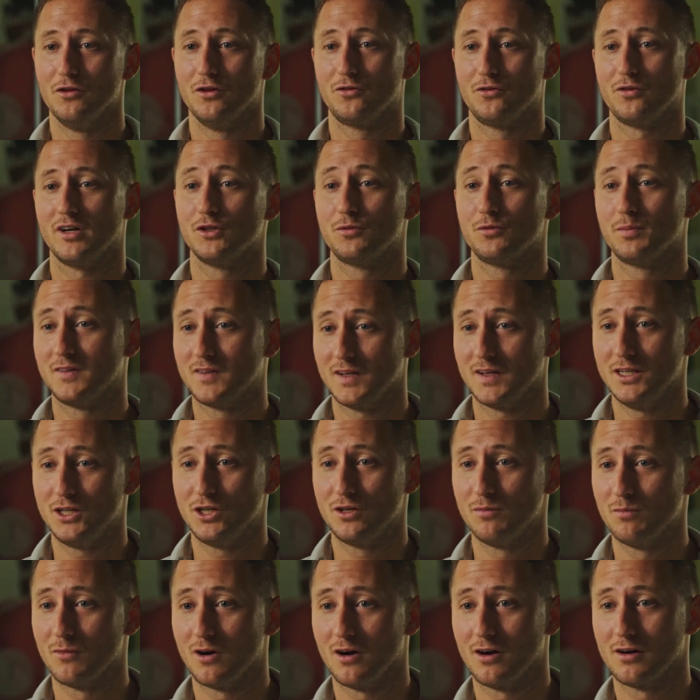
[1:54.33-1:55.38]

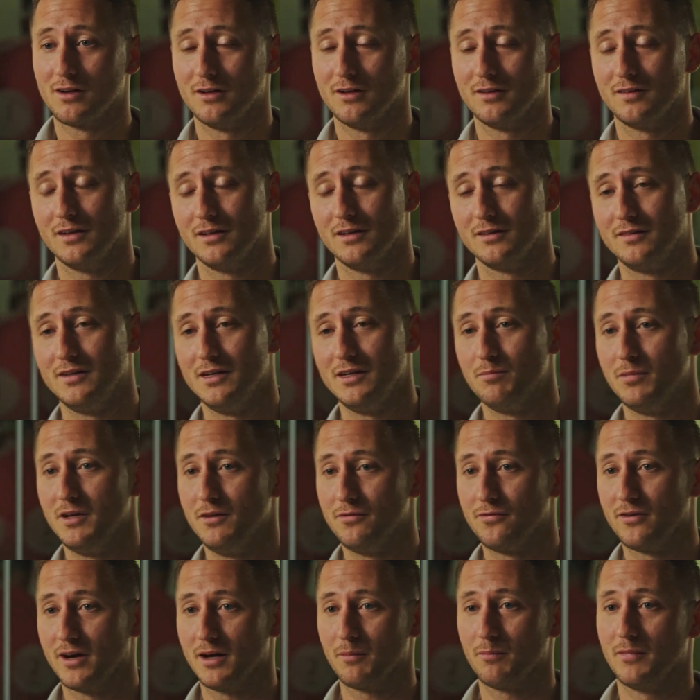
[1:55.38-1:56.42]
transportation market is deeply
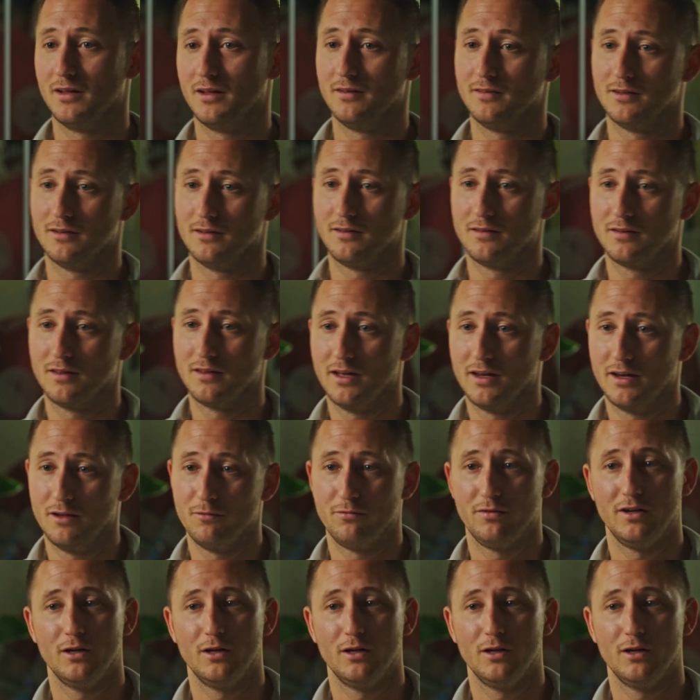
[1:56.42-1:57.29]
fragmented, and if we